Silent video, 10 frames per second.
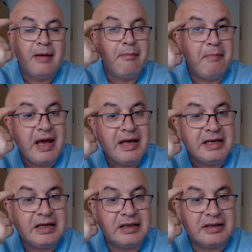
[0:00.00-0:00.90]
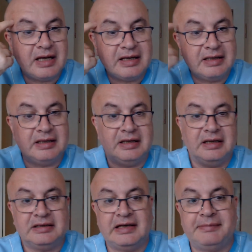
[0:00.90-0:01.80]
Medical uh,
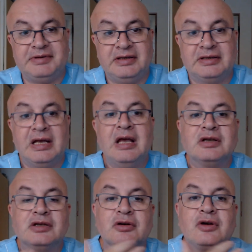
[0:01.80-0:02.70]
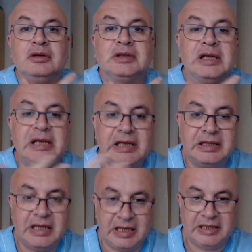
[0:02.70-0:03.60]
asepsis, so-called clean
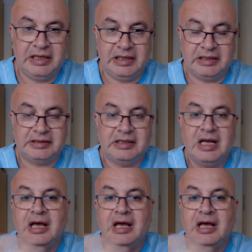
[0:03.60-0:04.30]
techniques,